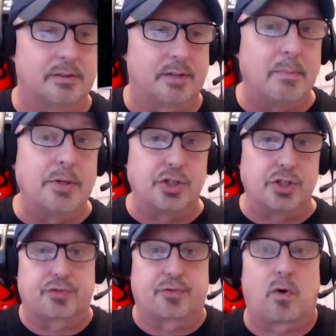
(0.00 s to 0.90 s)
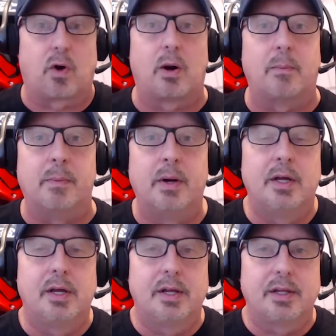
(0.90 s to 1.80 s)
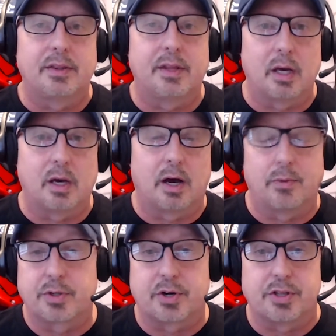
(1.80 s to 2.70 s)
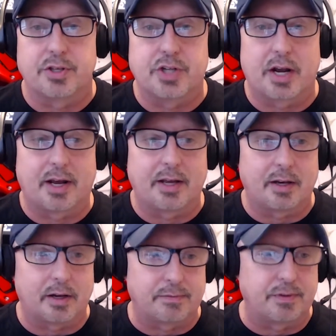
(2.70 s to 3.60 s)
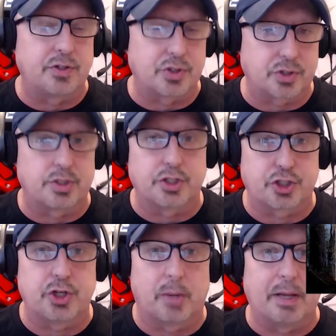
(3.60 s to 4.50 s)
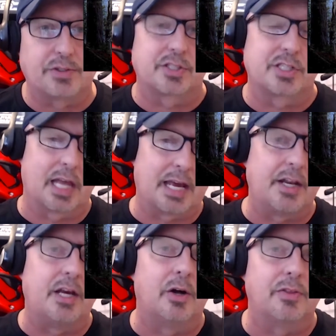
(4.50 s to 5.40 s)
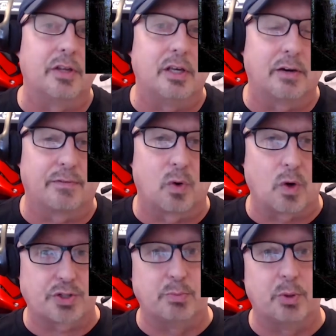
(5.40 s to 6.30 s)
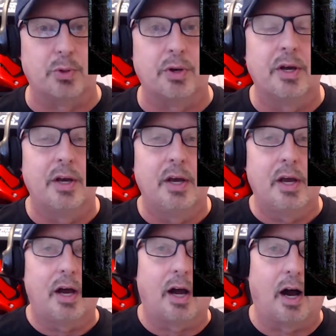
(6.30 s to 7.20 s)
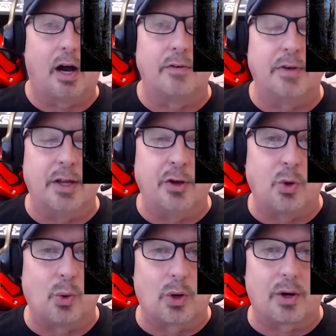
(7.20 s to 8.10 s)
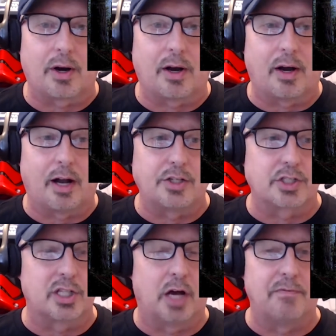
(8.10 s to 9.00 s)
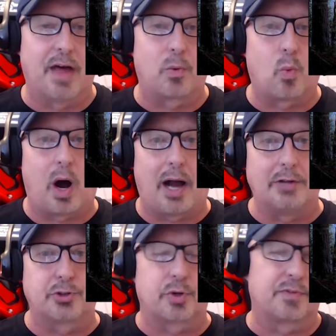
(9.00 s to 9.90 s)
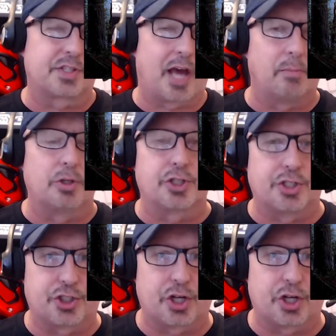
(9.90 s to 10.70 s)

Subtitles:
images from the Return of the Jedi features this ship as it's landing on the forest moon of Endor. I just love that wide sort of establishing